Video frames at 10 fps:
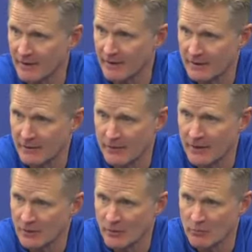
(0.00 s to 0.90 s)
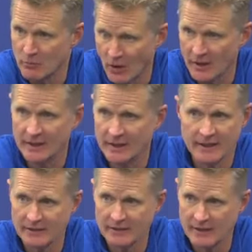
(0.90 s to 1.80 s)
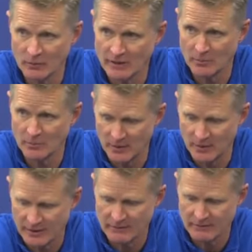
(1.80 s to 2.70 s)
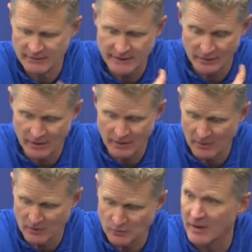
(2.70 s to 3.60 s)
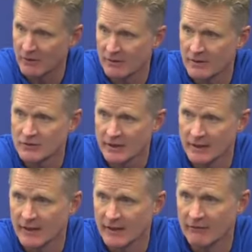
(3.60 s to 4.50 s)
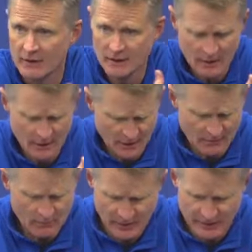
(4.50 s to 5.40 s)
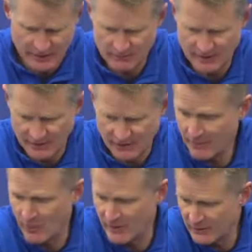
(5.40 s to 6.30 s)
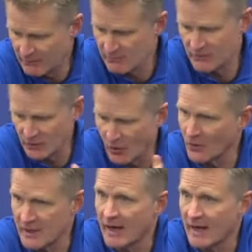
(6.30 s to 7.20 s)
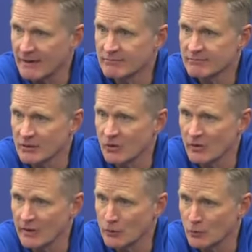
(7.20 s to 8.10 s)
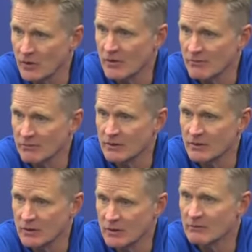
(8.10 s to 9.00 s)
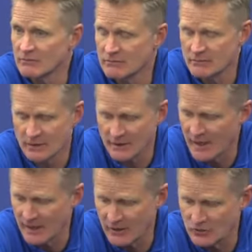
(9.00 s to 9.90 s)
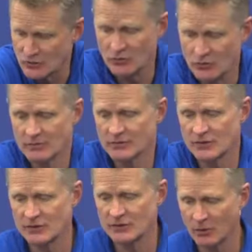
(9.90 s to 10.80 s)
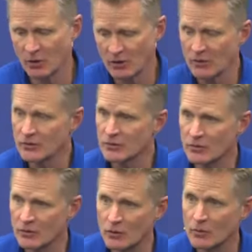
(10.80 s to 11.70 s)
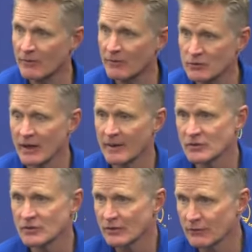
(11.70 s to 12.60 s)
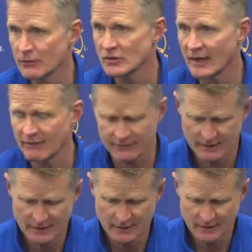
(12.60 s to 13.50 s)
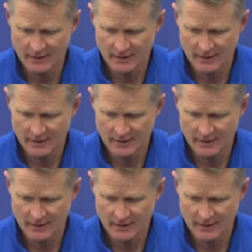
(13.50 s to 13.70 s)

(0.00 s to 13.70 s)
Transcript: I didn't think we brought it. I didn't think we competed. And then we got much better in the second half. But at that point, they're already hot. They're already in a rhythm, you know, and a guy gets you to seize the ball, go through the hoop a few times in the first half.